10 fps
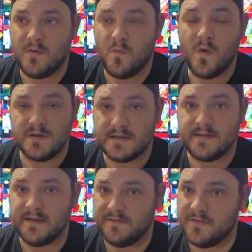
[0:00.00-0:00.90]
was, I
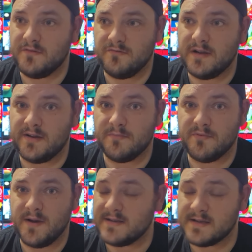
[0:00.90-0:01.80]
think, for a really good
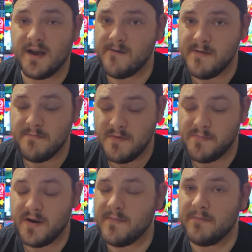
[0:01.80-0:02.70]
price. I can't remember,
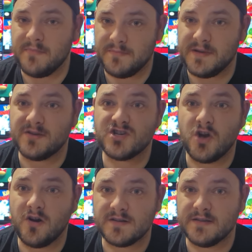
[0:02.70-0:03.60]
but I remember being
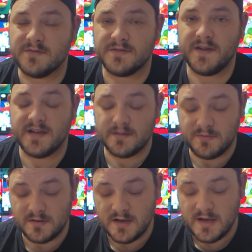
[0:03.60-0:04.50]
shocked it was
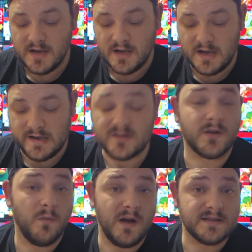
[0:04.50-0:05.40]
available. It
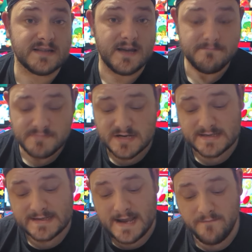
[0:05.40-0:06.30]
took a while to come because
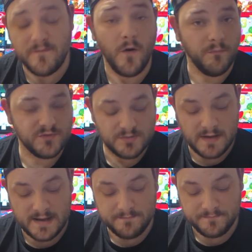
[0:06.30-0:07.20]
it came from
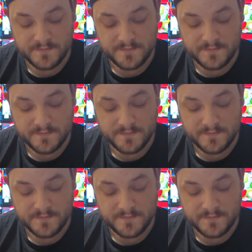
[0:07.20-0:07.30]
Japan.